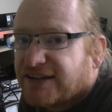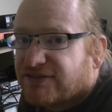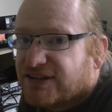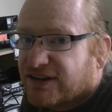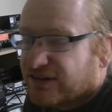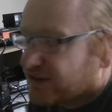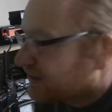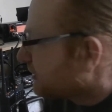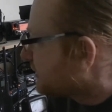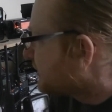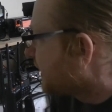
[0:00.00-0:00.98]
If you know the
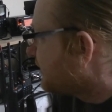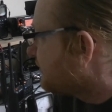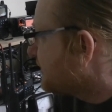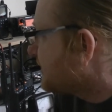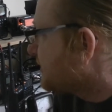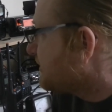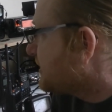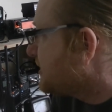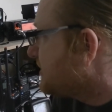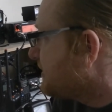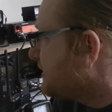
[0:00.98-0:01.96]
call sign of it, it'll be
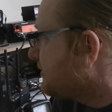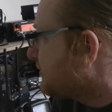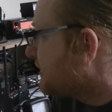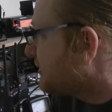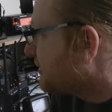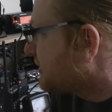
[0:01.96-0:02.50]
GB3 or